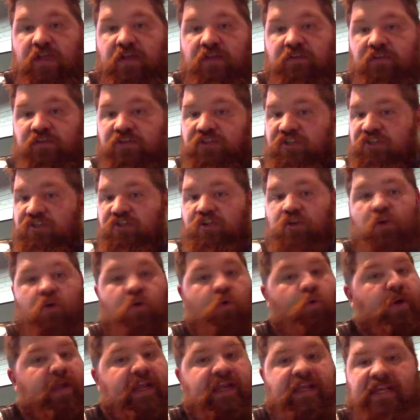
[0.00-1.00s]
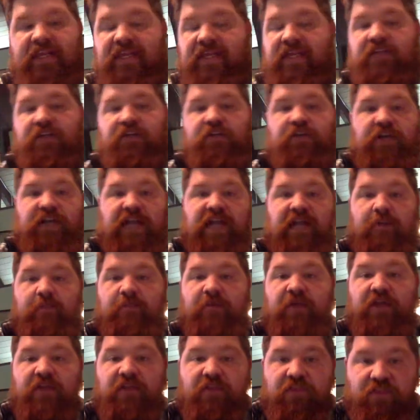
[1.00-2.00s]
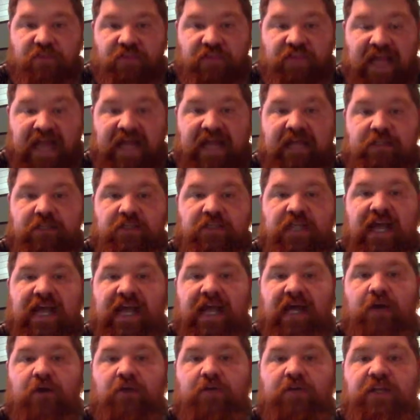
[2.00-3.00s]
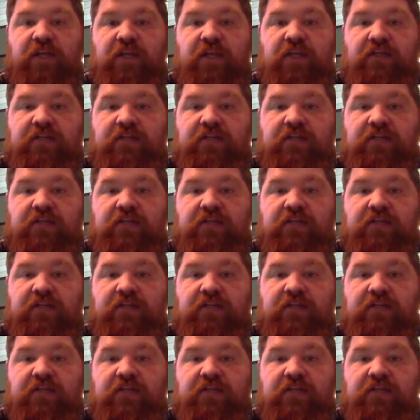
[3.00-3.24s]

There's just no way to get your amp that loud